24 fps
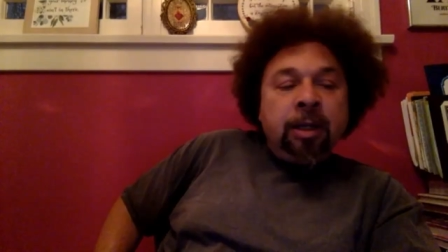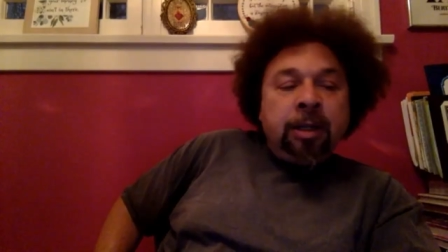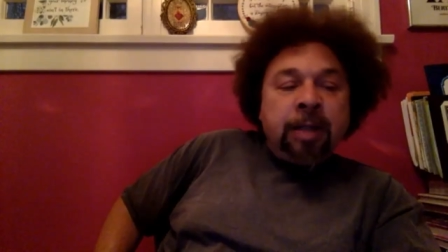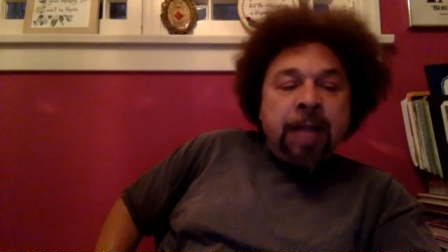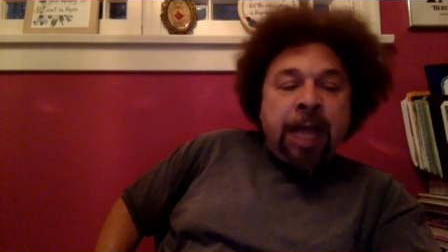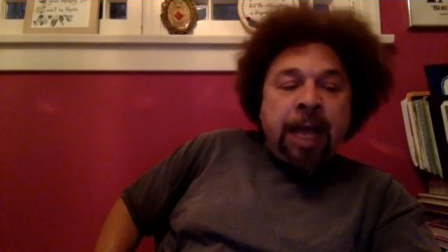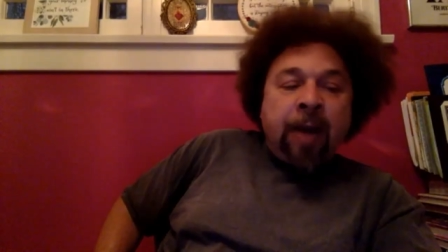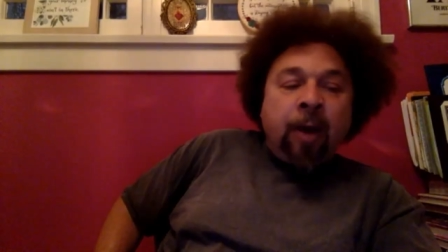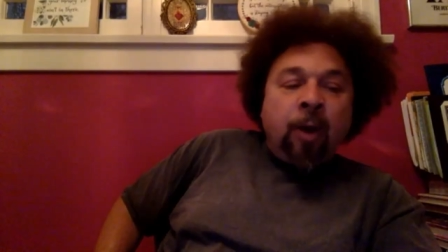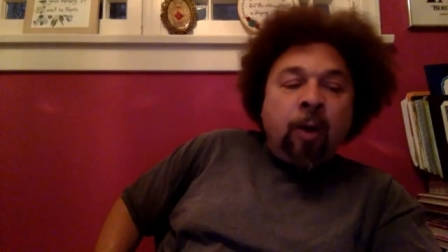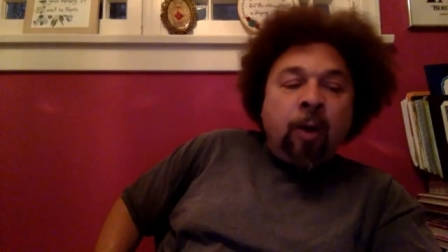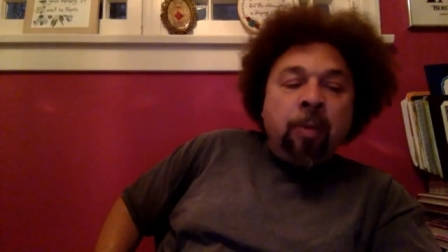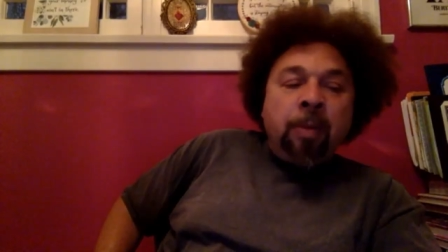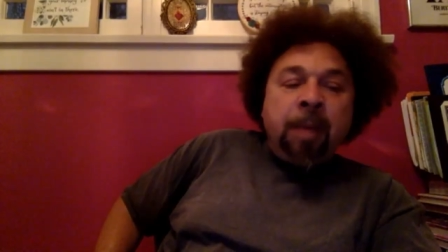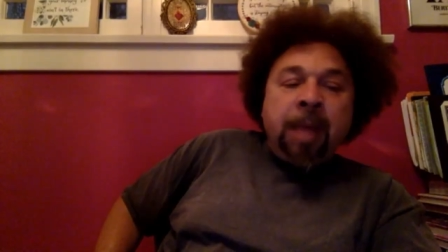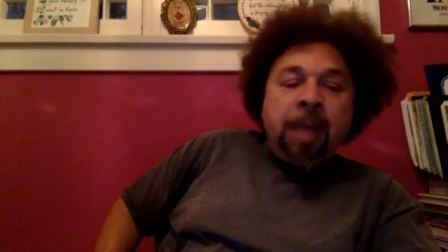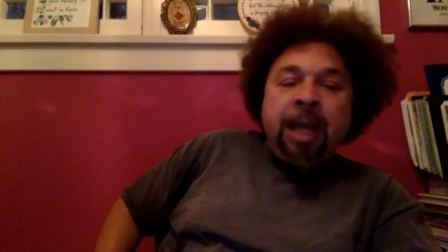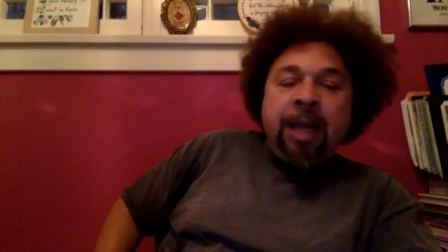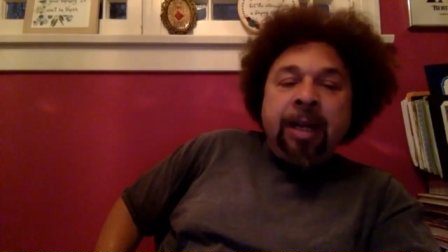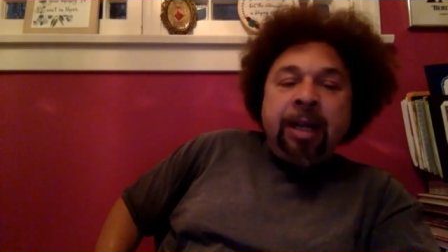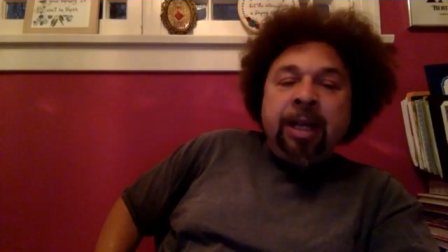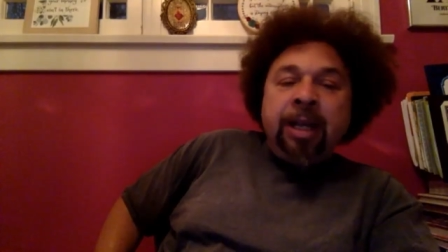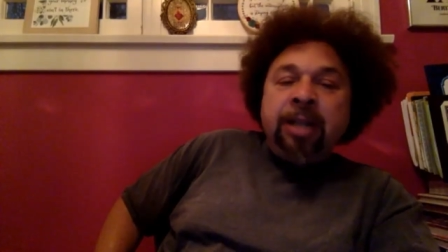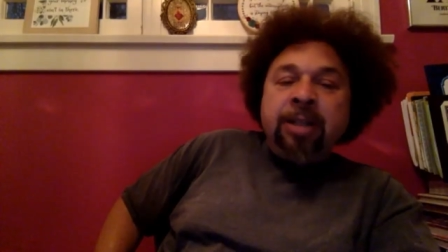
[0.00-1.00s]
That old
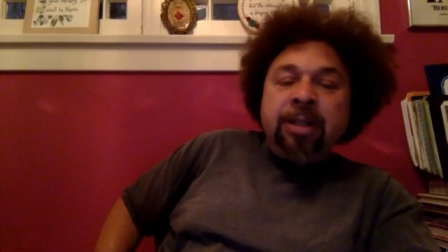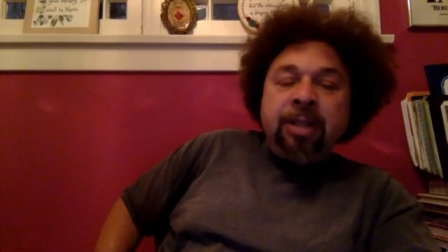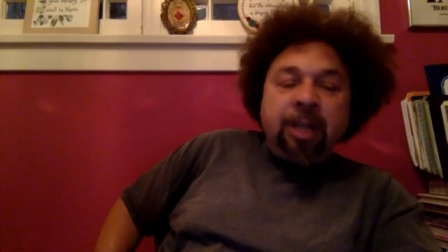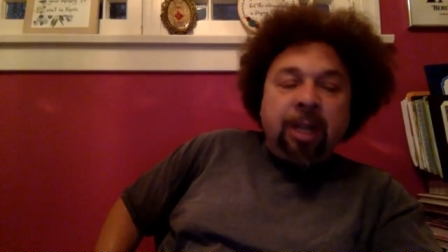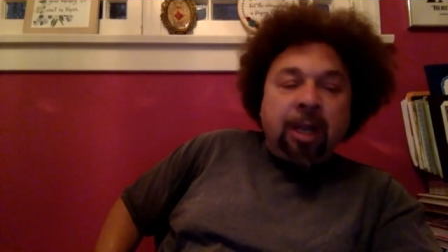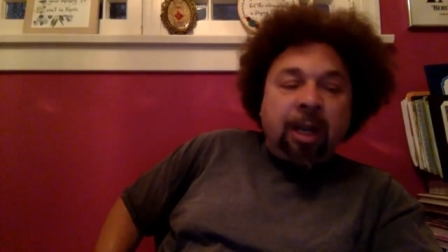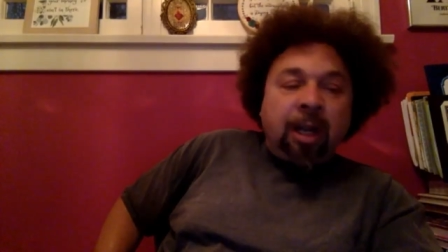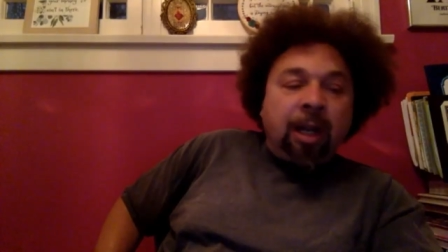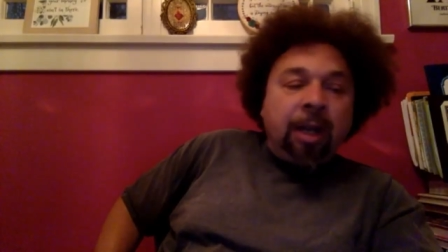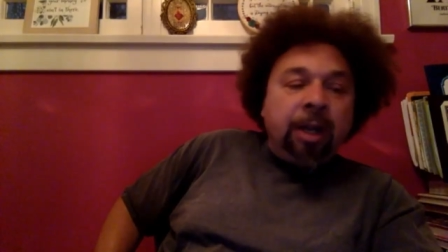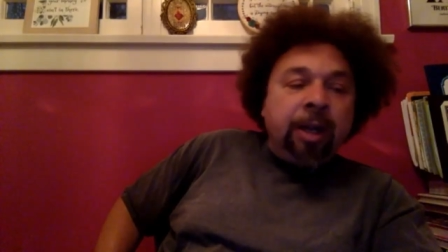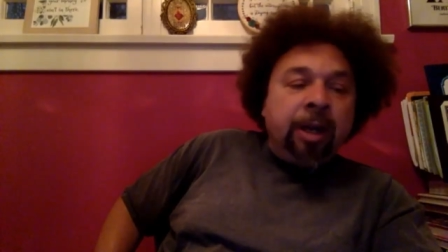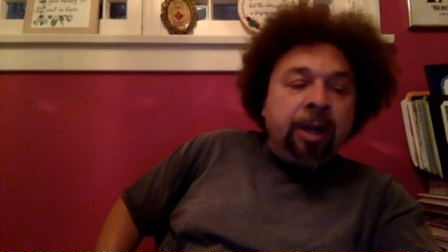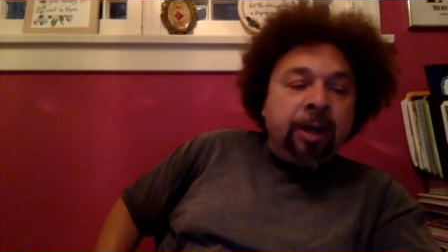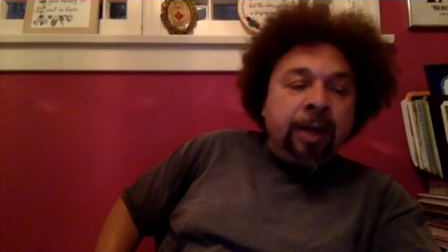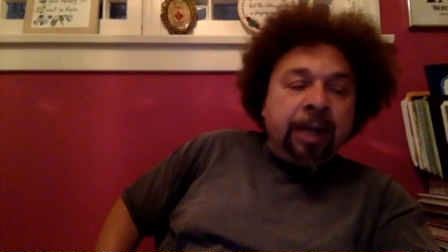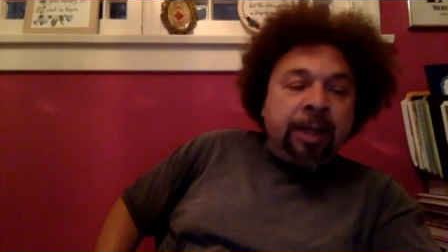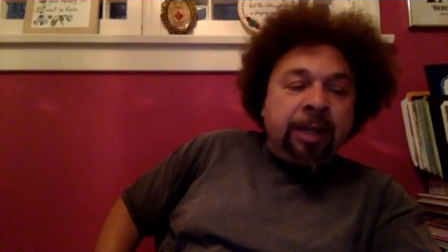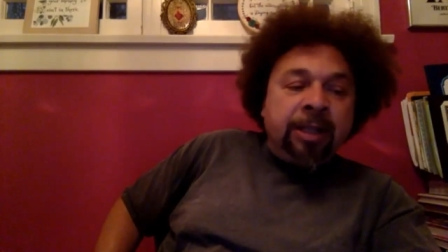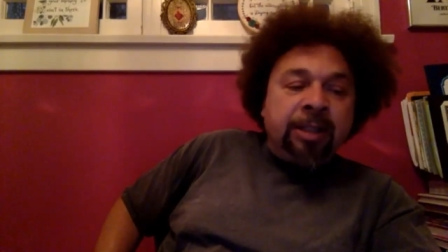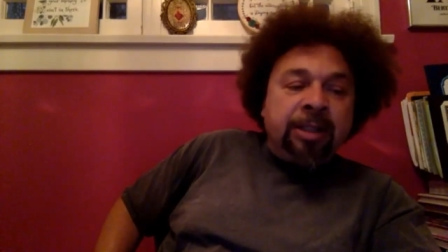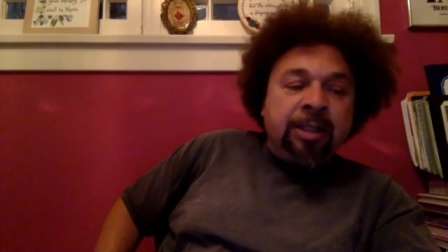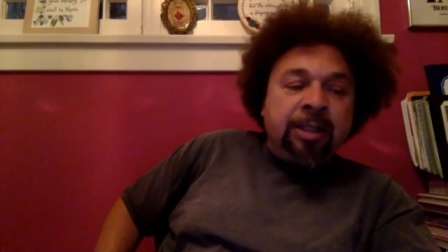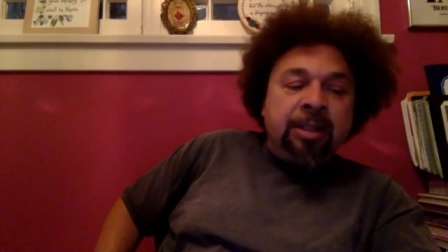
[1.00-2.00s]
man isn't clear that
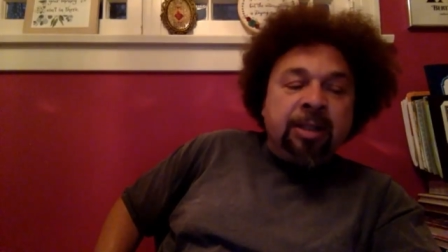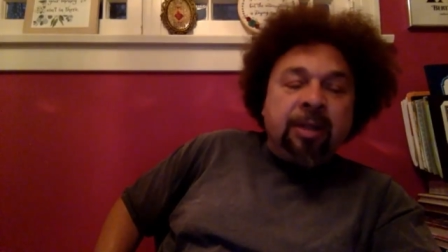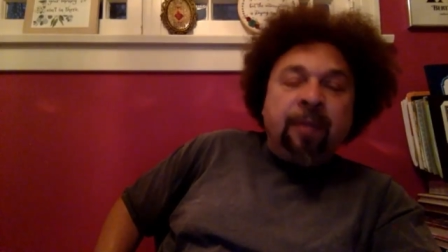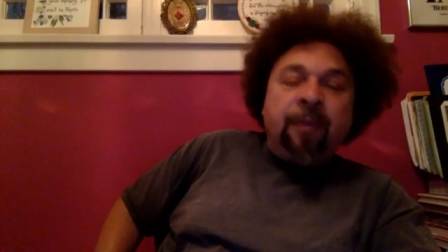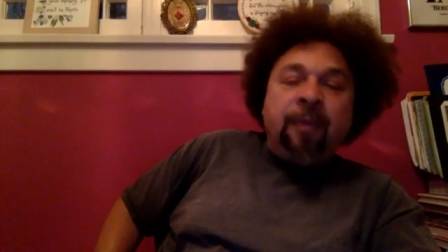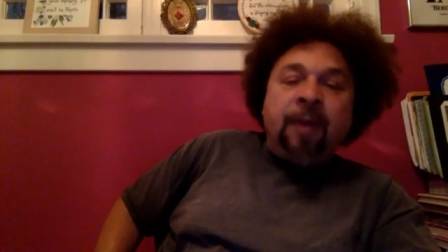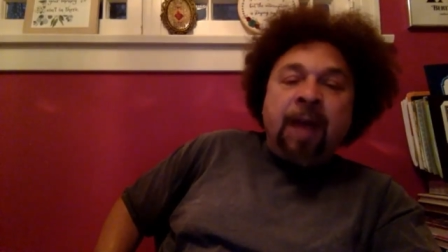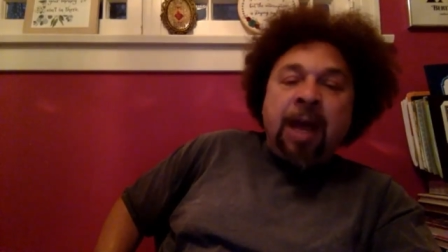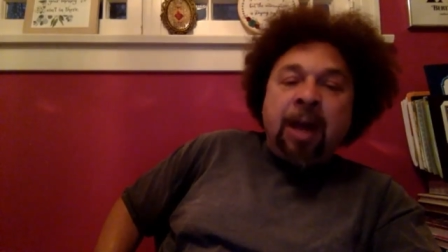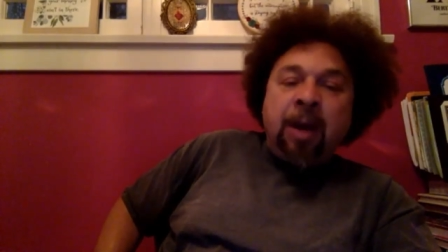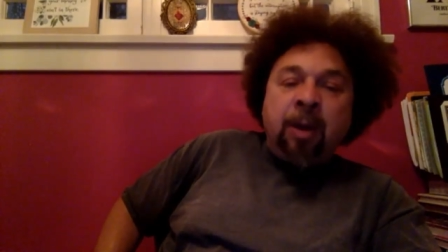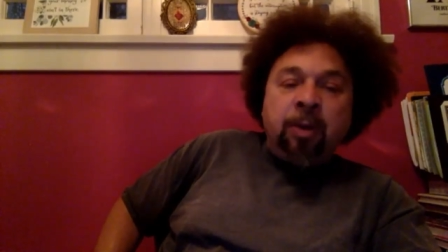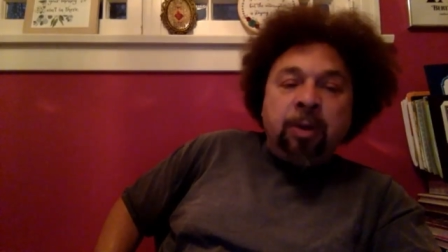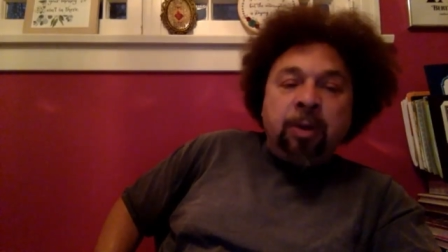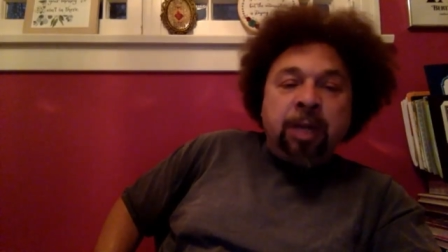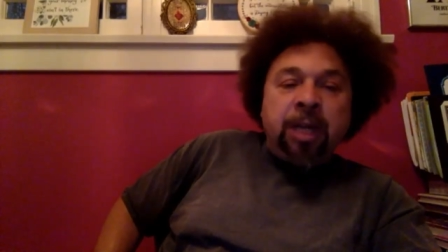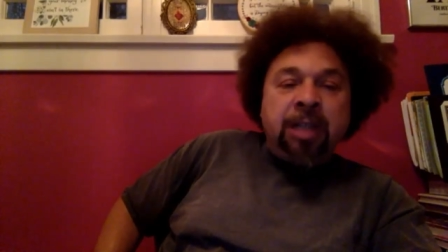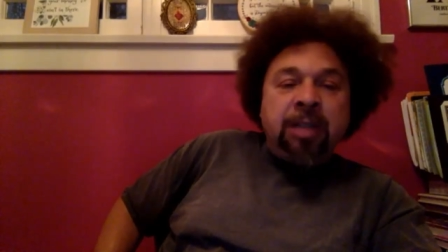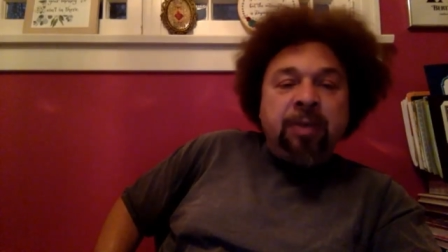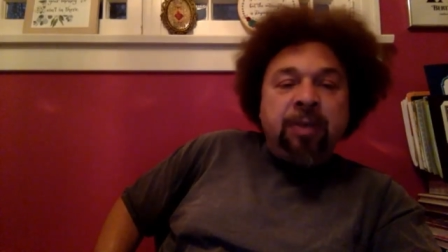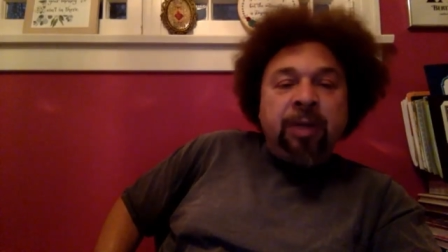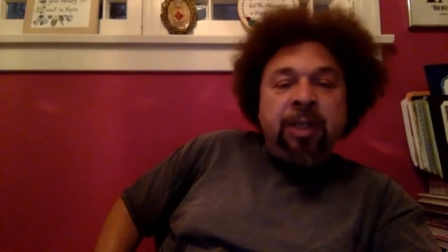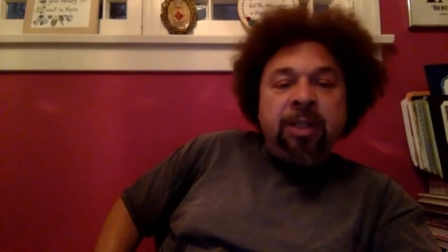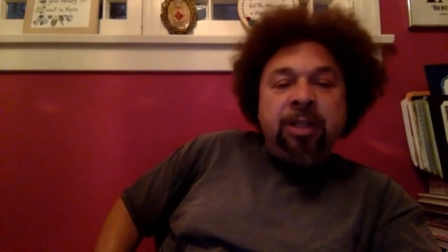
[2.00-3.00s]
this is the final
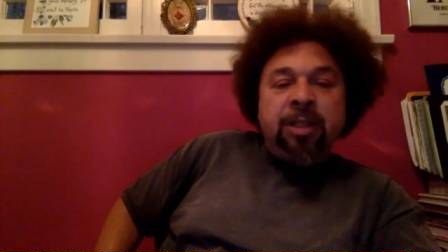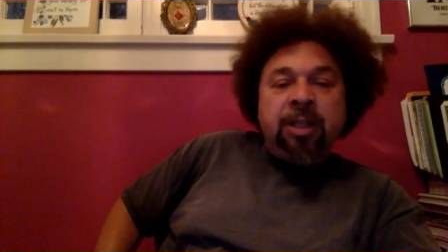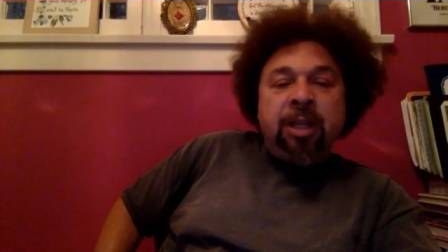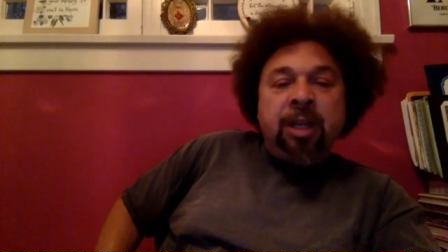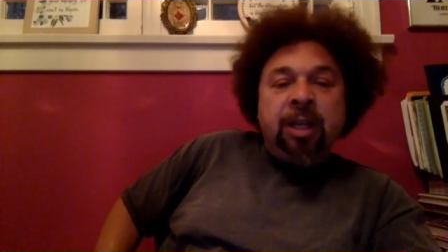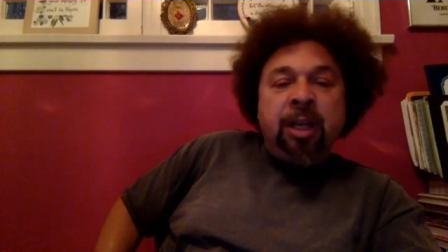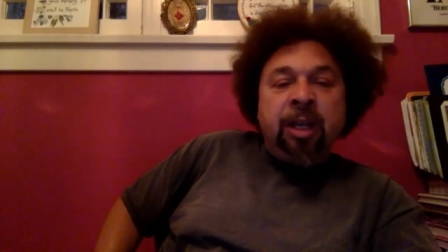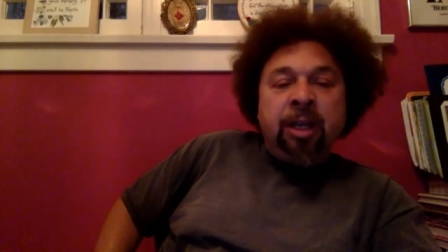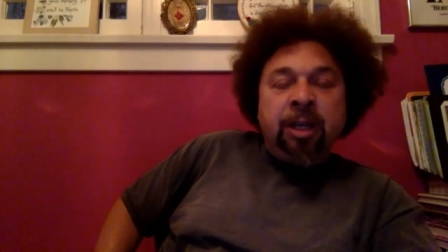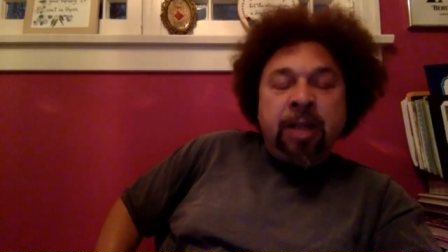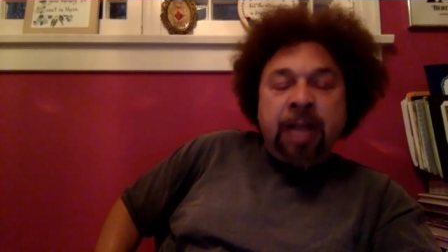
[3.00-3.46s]
test for this kid.